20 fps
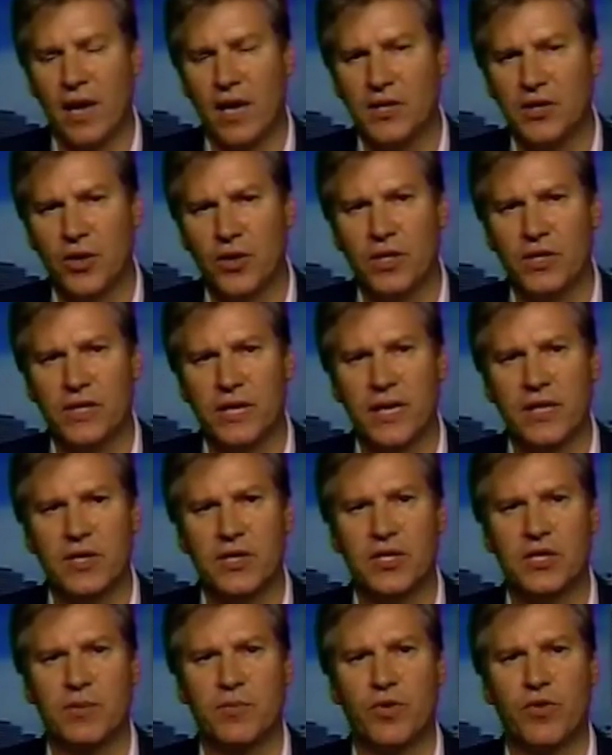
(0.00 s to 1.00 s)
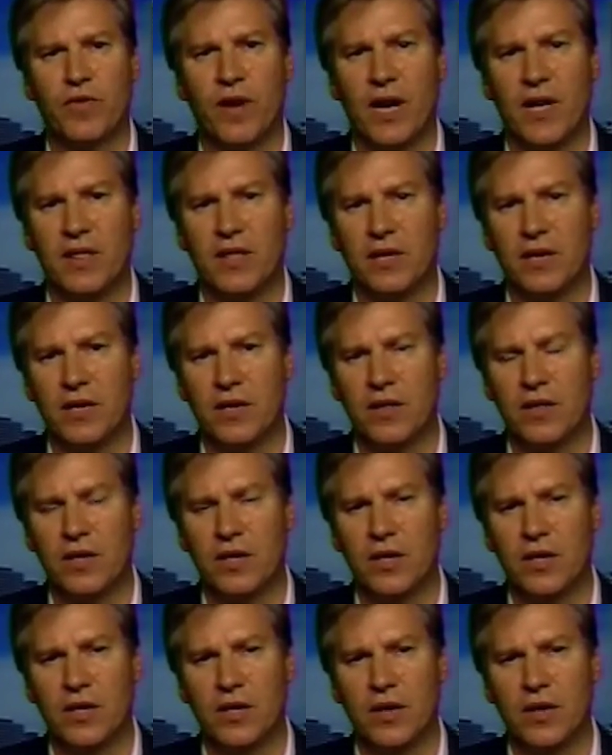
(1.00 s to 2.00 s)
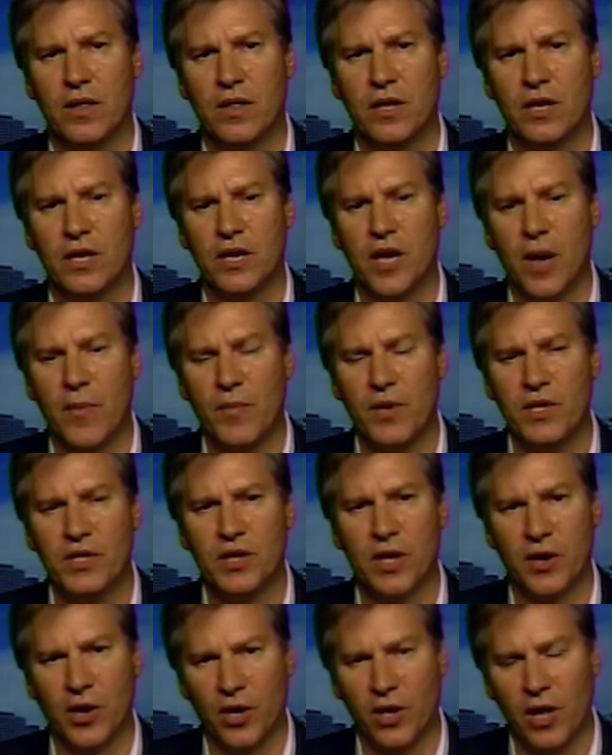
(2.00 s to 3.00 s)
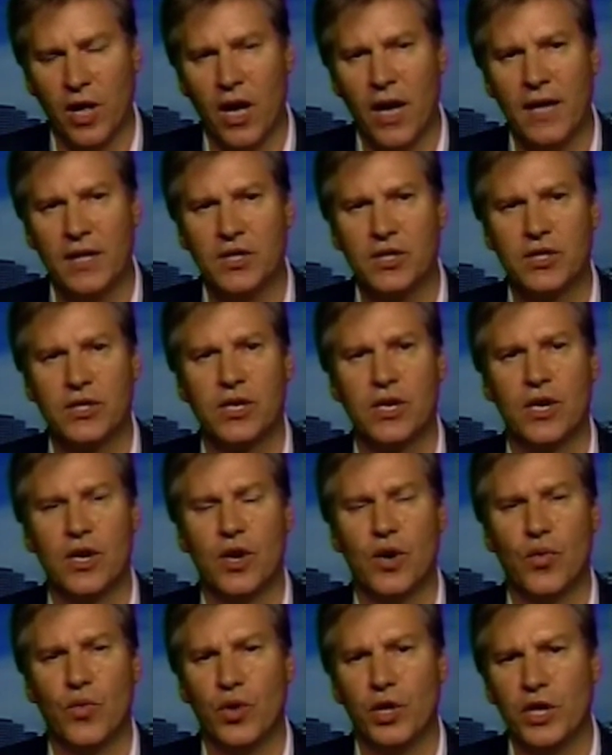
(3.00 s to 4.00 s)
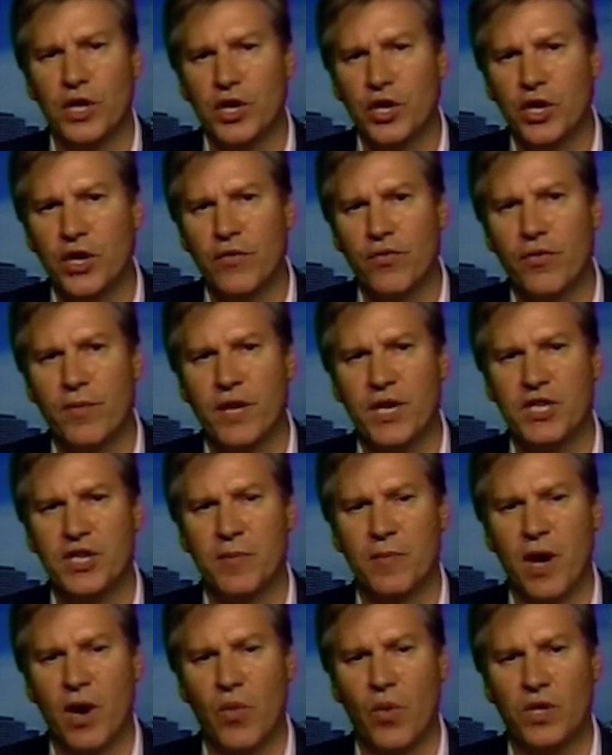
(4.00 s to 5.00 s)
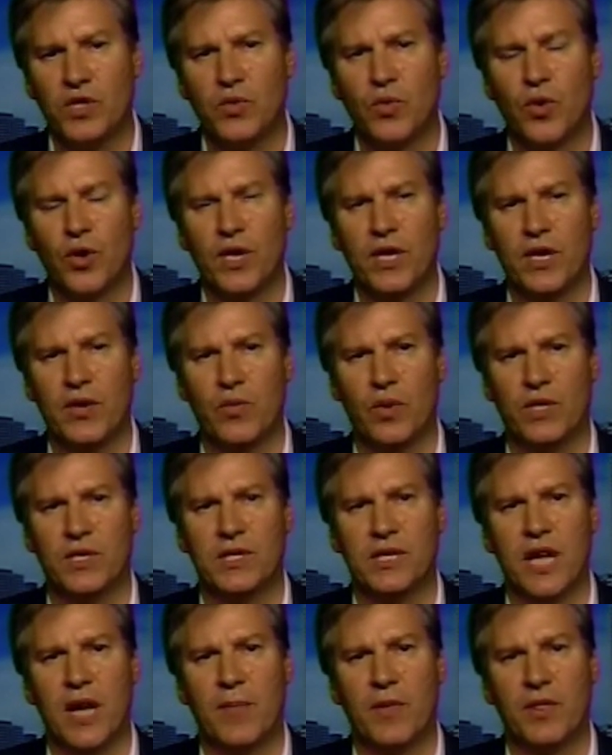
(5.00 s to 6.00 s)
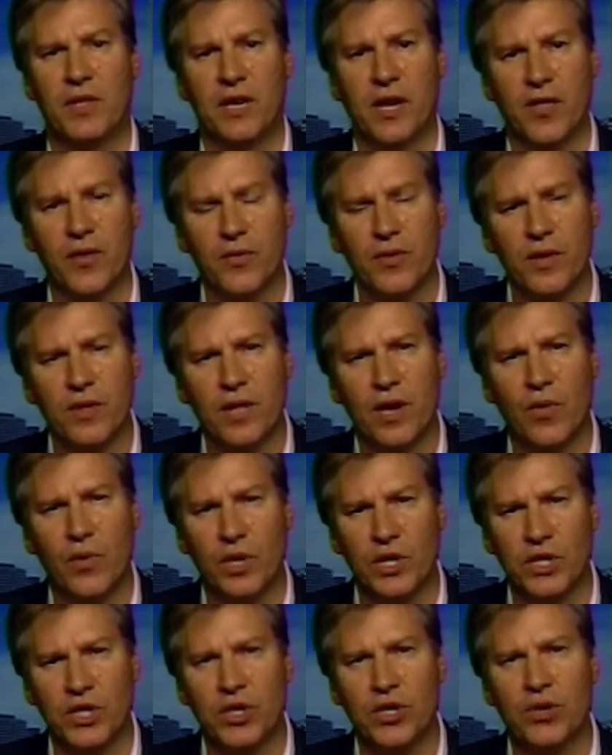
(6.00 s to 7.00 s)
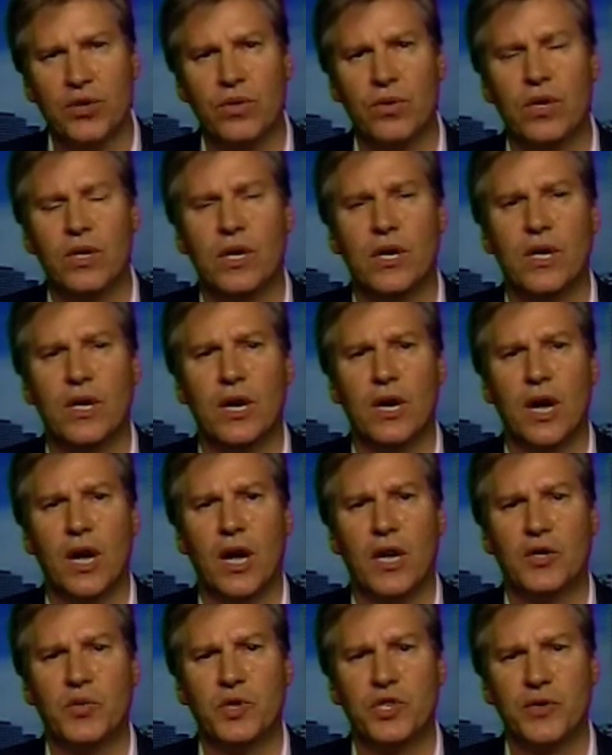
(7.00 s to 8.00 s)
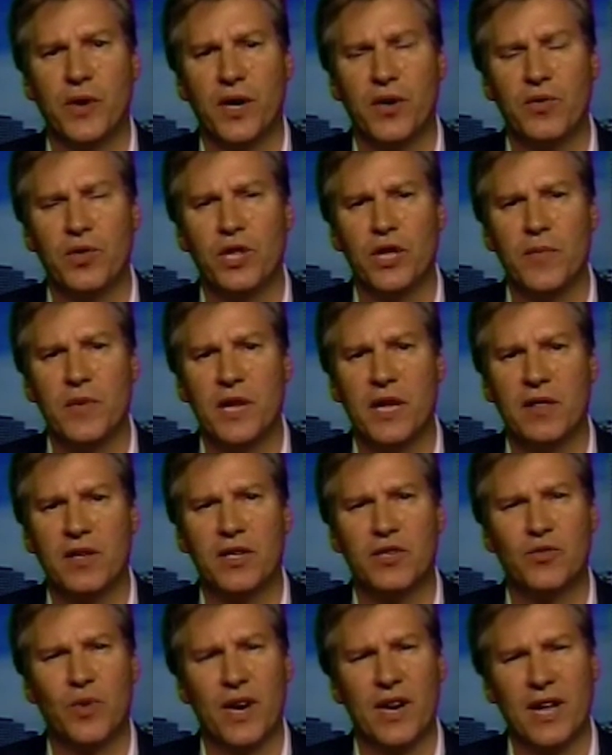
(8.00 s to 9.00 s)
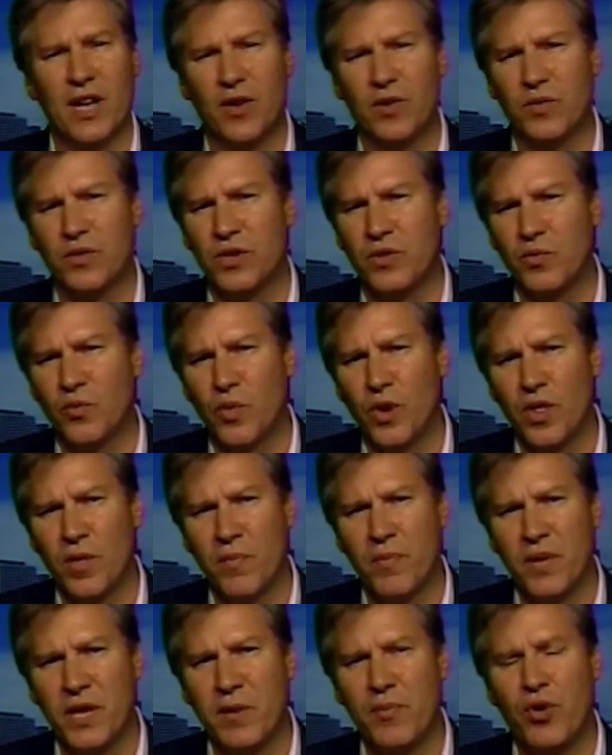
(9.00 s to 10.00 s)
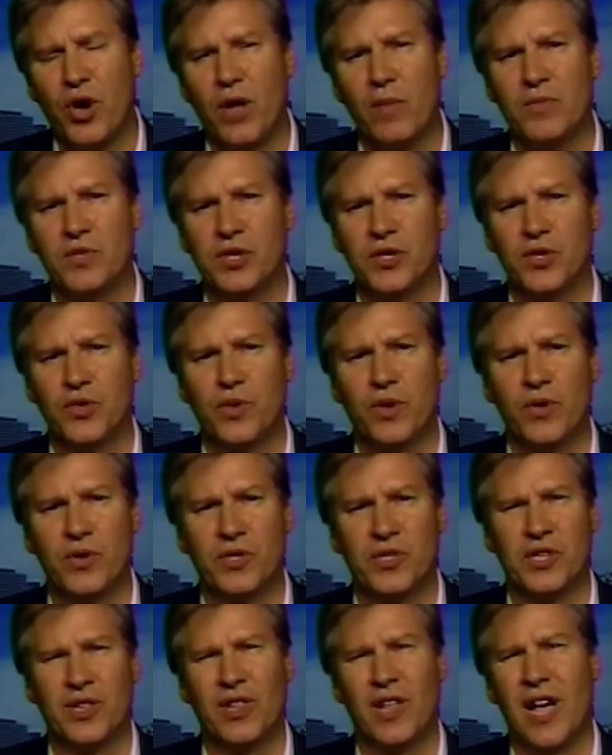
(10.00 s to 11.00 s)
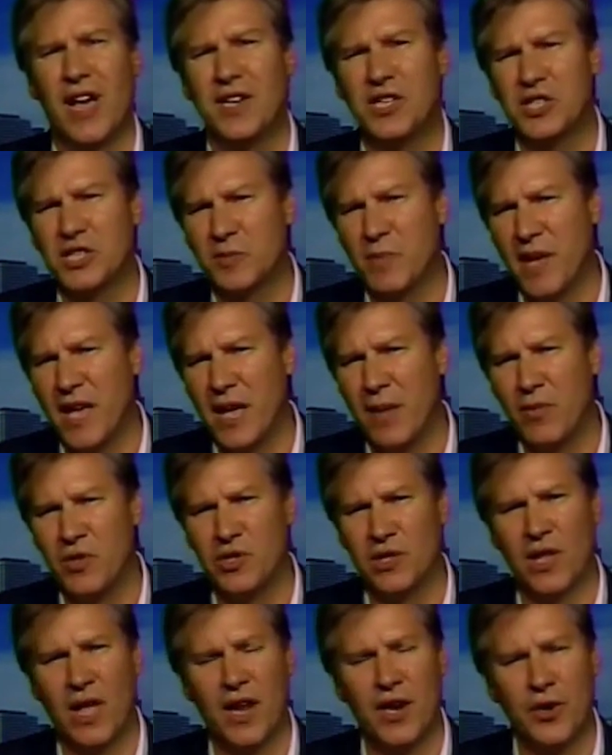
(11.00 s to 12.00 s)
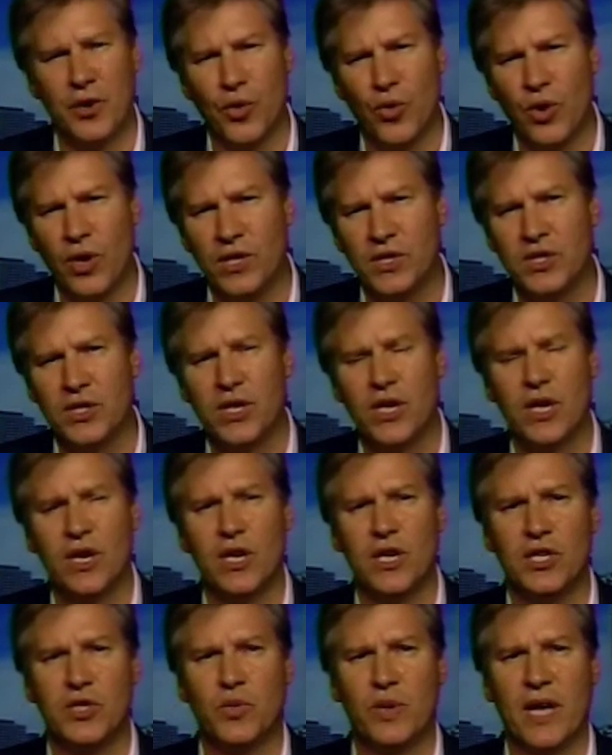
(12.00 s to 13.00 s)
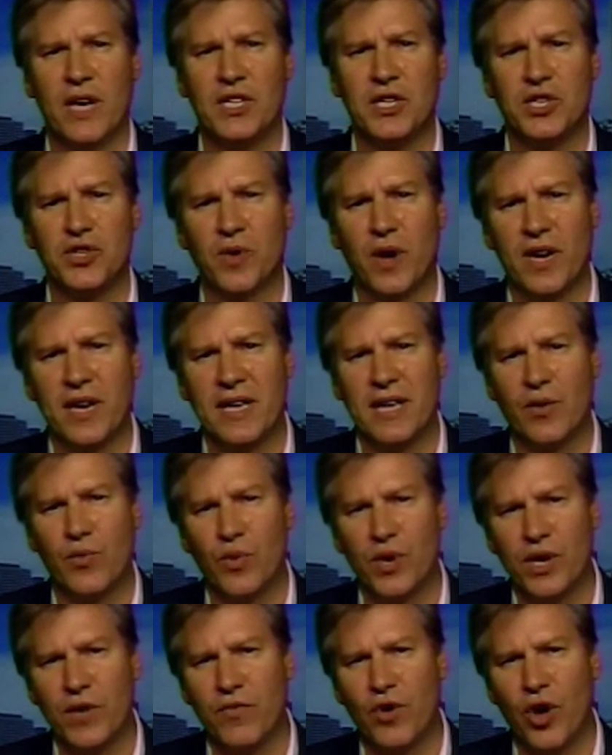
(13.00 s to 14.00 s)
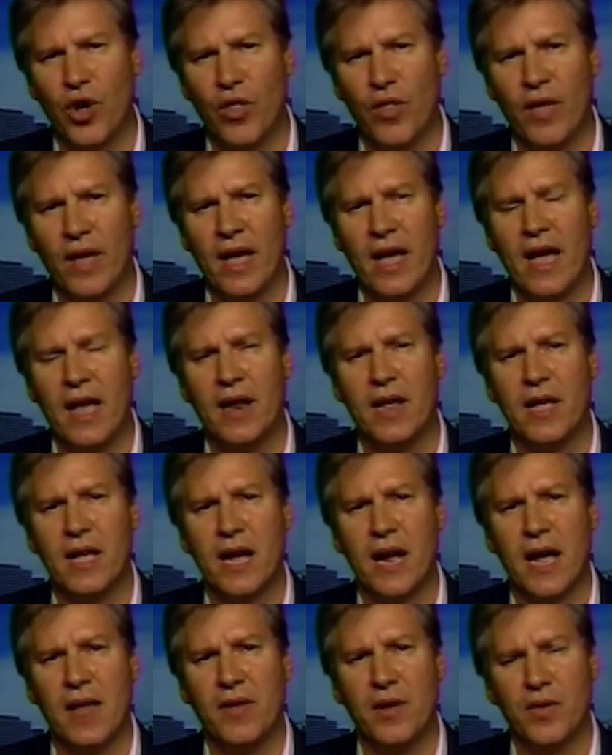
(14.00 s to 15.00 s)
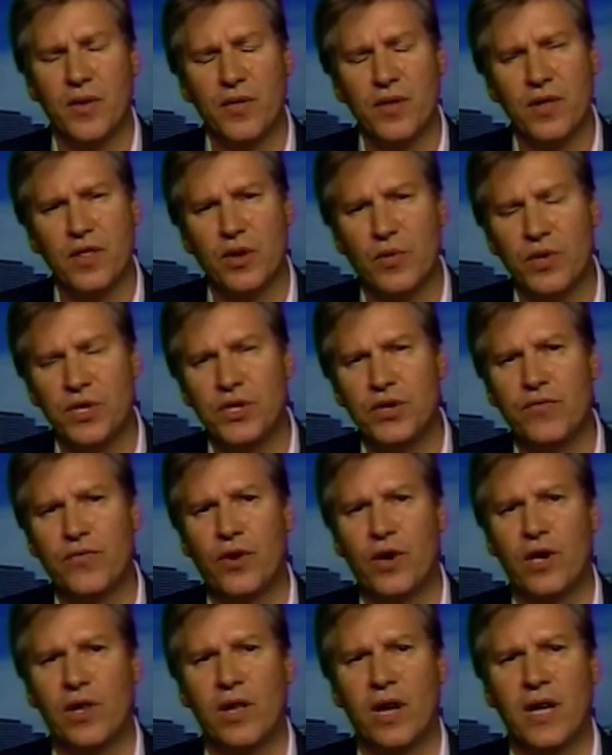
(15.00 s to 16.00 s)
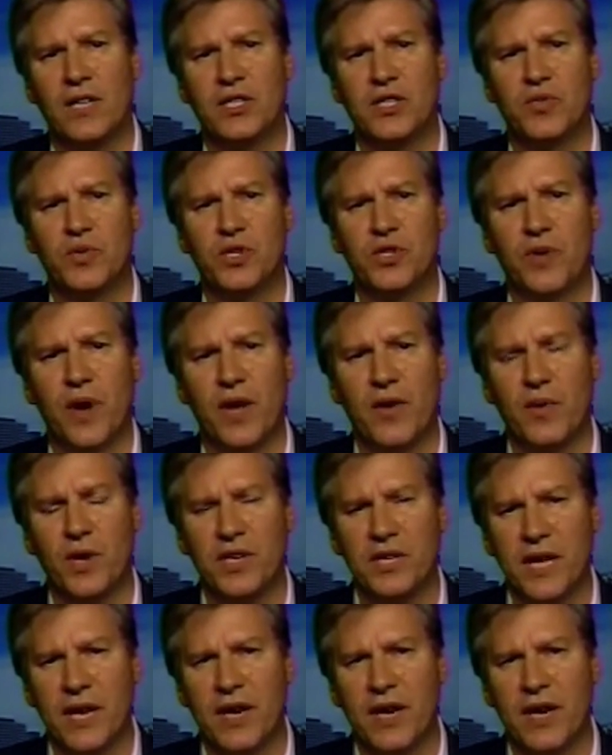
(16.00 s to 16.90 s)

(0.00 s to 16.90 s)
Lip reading: analyze all the sentences and provide the companies and our clients really good information about what's working and what's not. But the other thing that we do is we try to eliminate, because right now one of the big problems on Twitter is there's a lot of spam, there's a lot of noise, so we actually try to get rid of all that. And the other thing that we do for our clients is we try to